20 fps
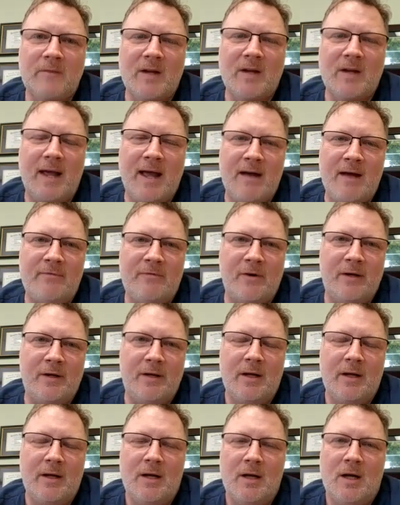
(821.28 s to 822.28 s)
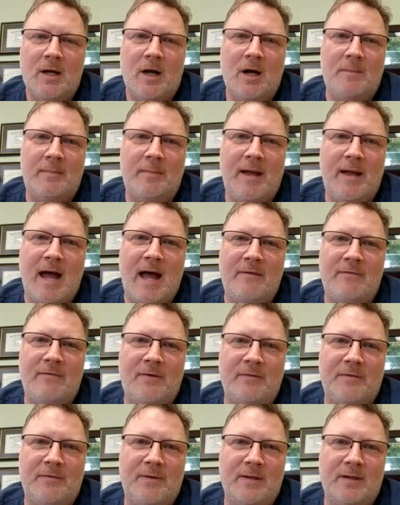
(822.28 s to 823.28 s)
effort on behalf
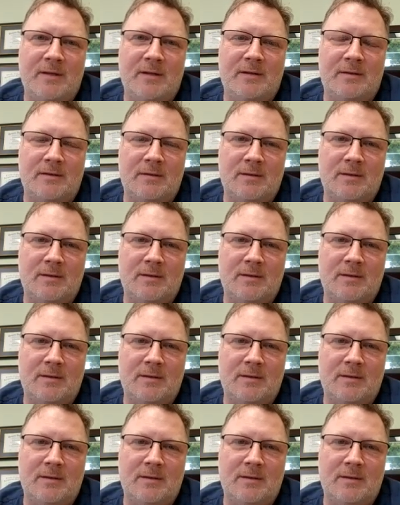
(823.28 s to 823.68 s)
of the